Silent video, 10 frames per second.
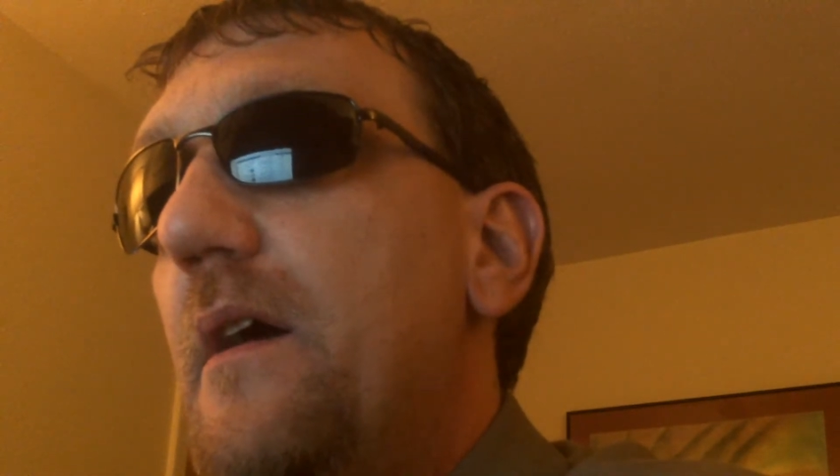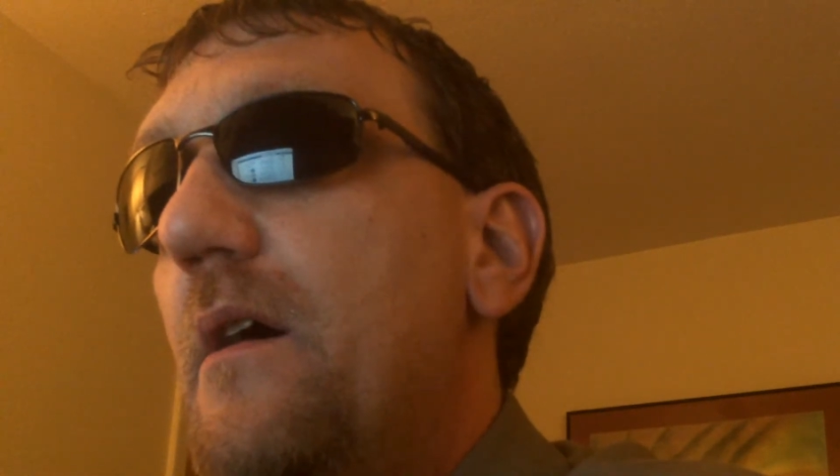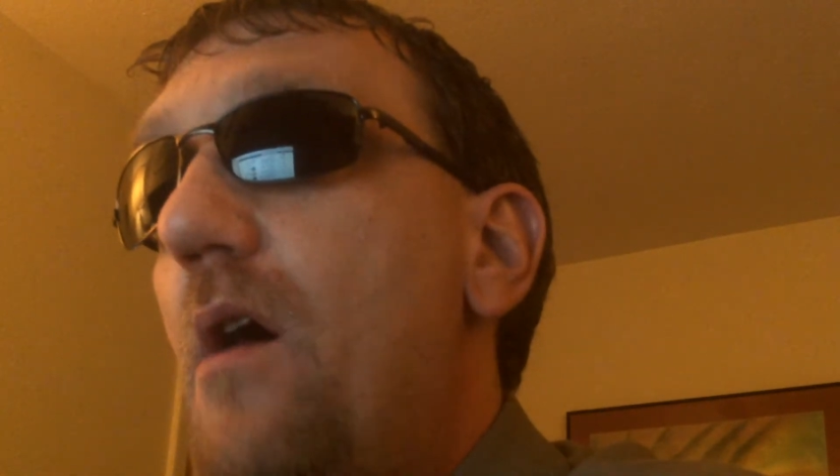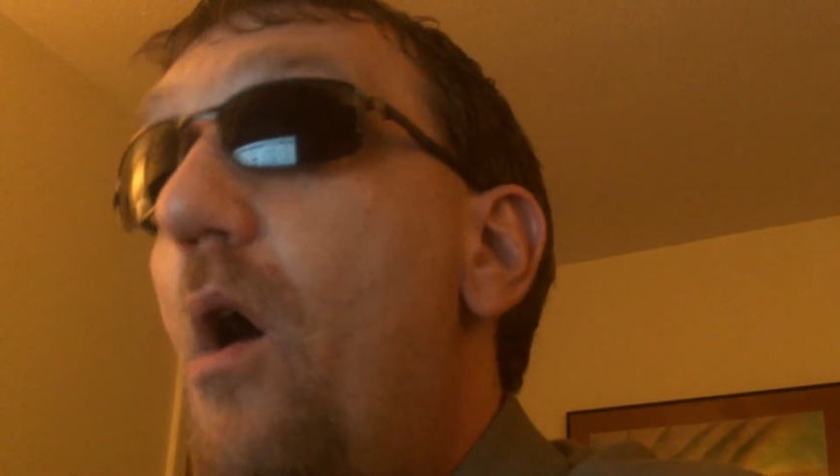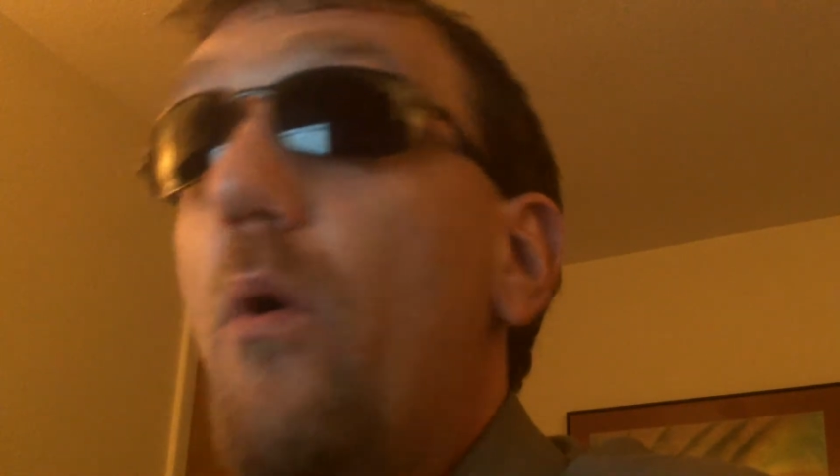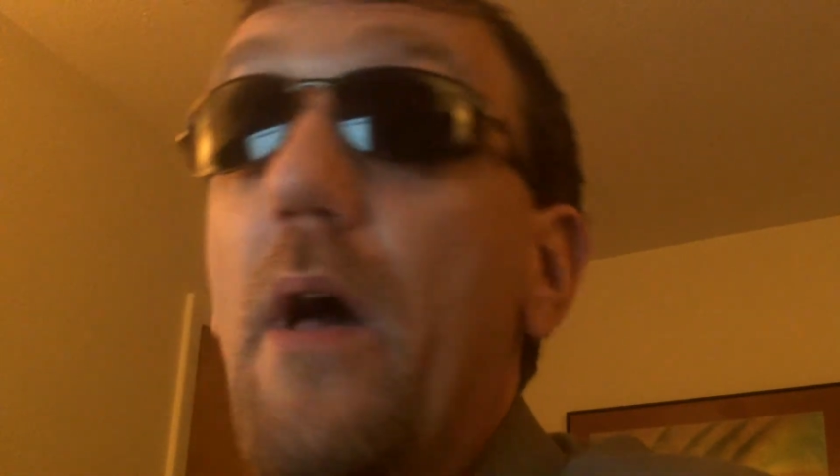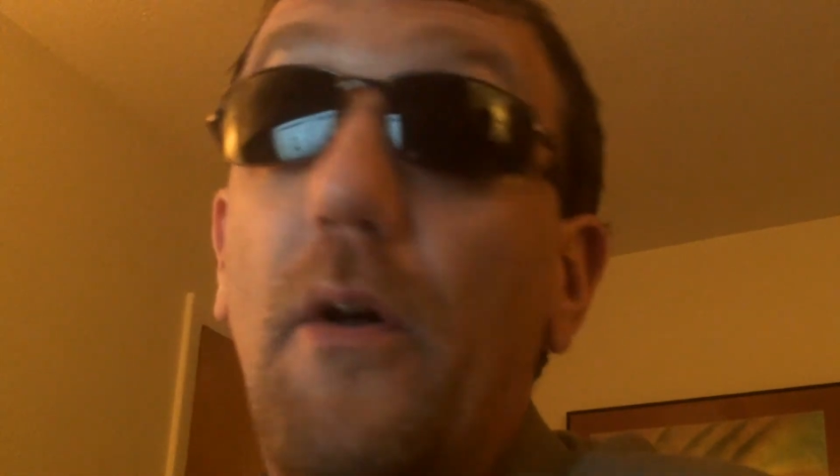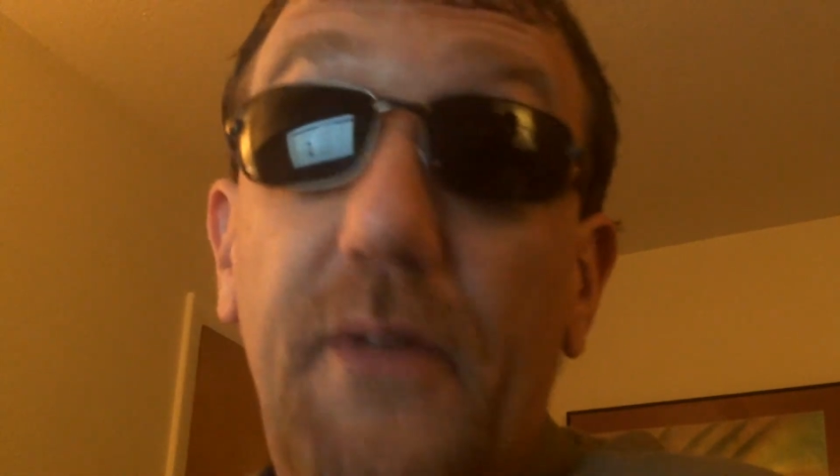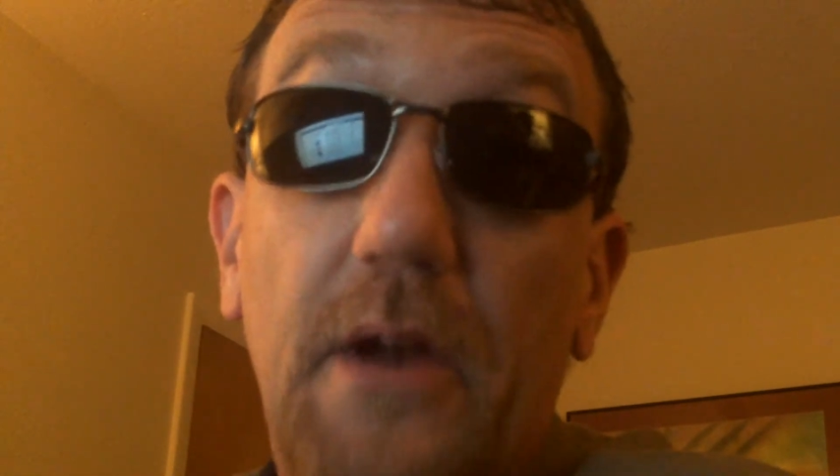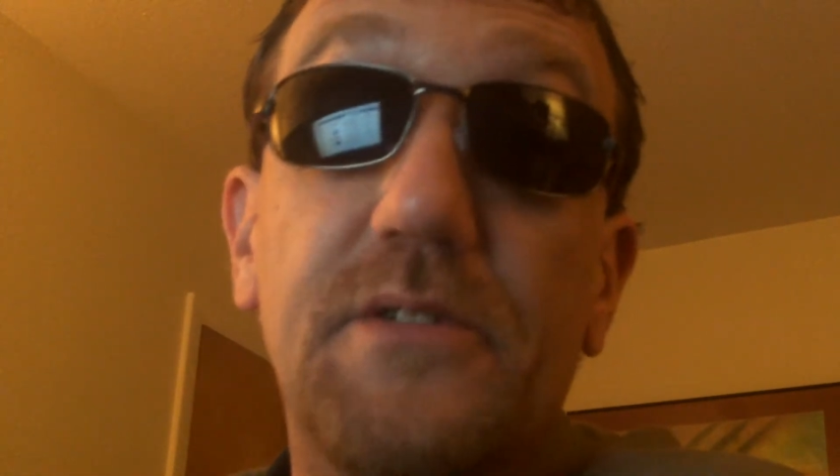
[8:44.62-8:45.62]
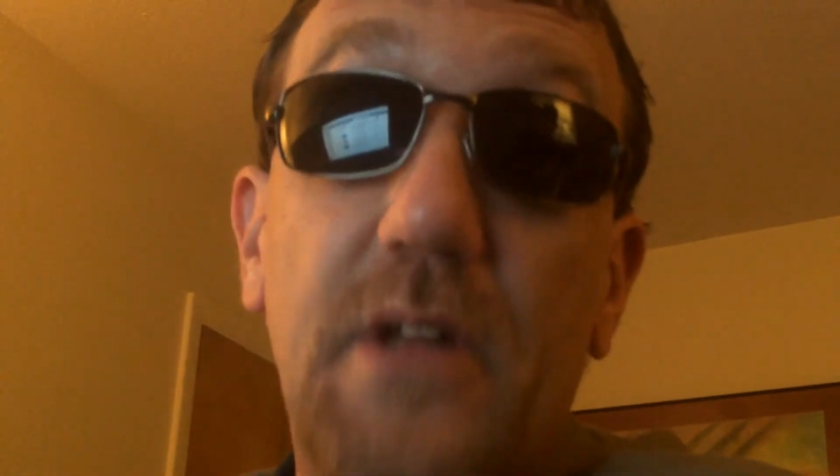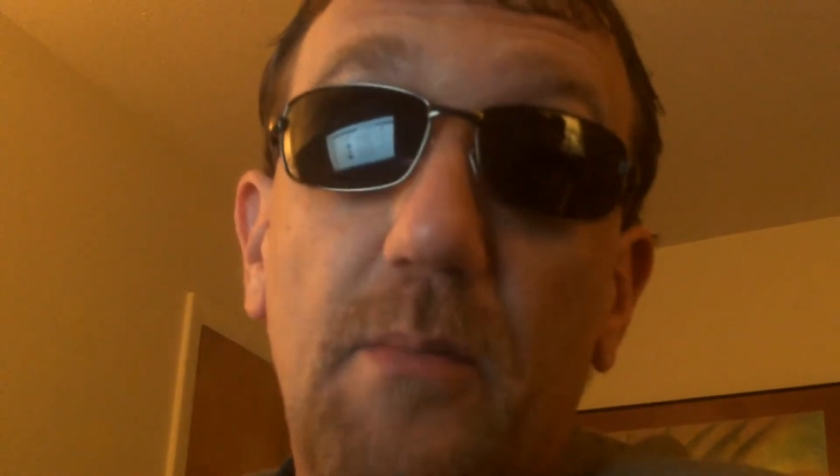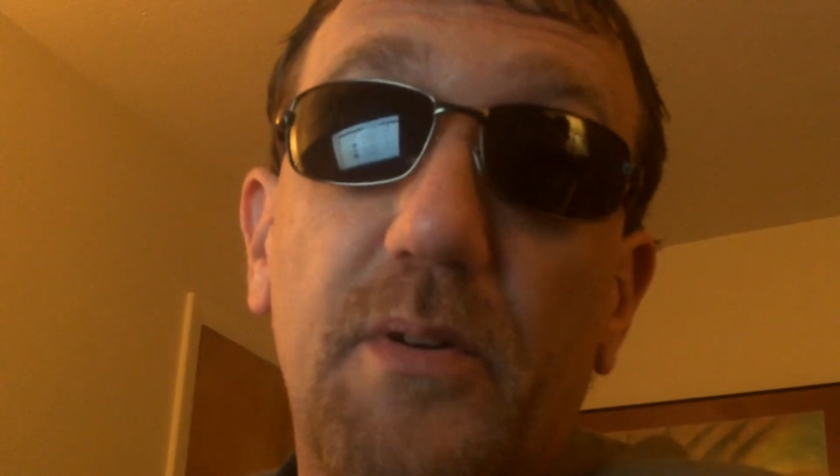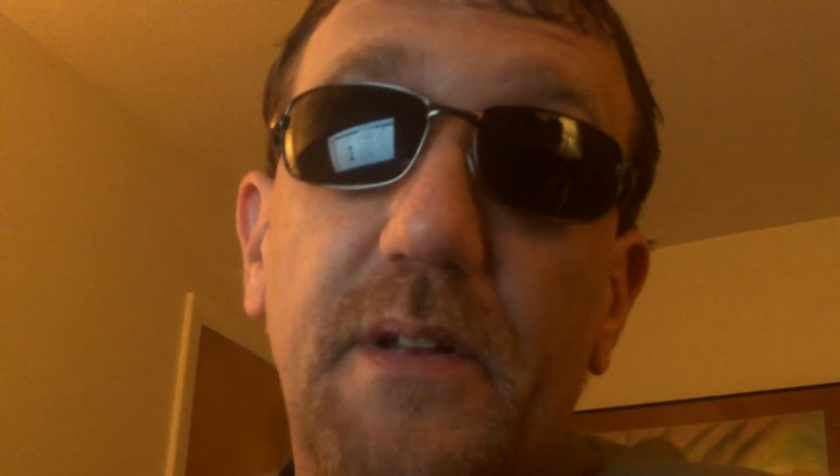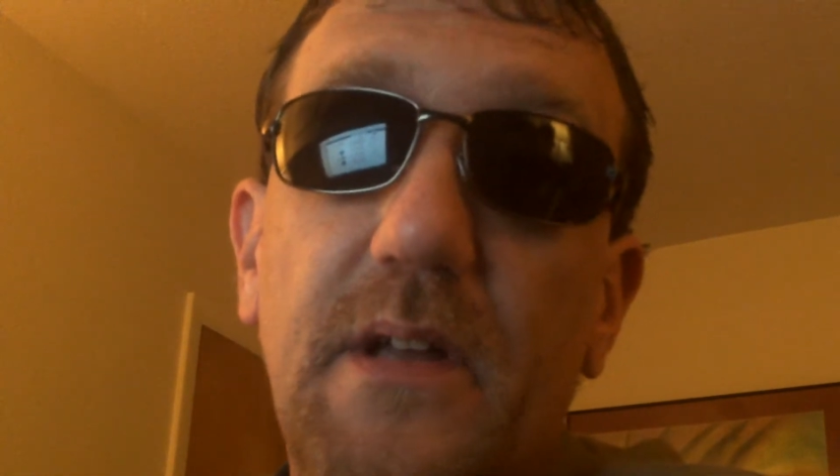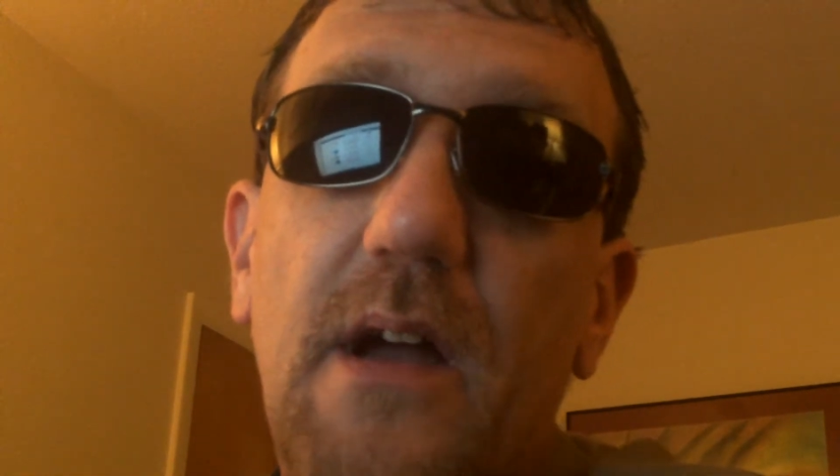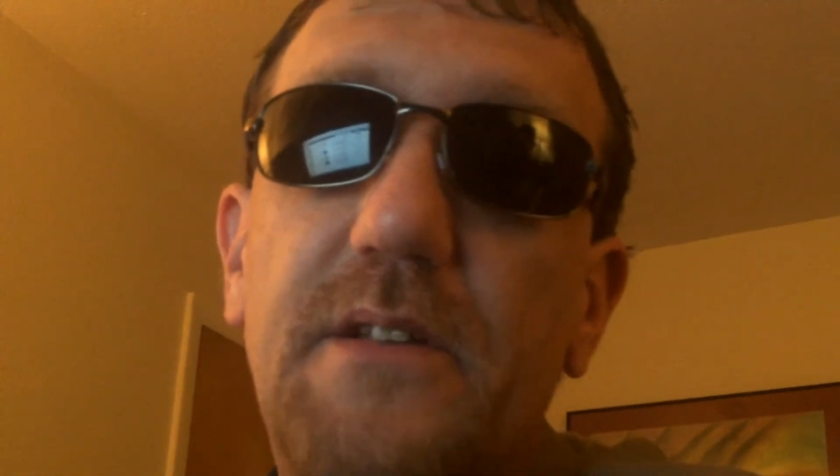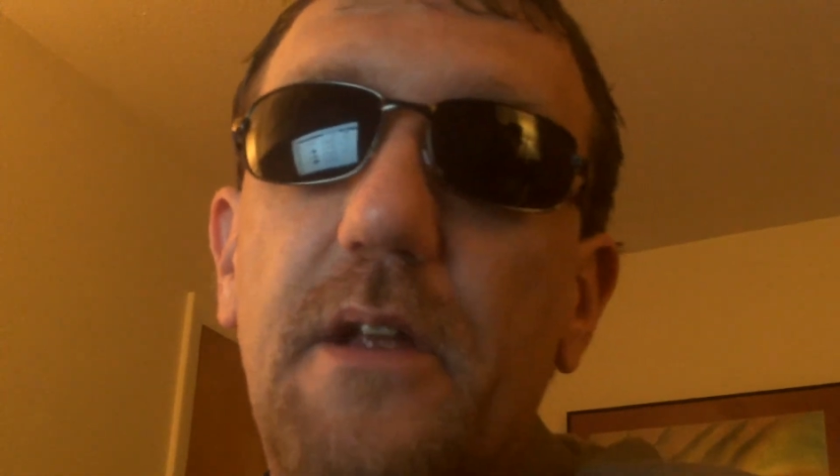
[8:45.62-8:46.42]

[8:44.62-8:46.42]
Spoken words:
Healthcare's doubled in 9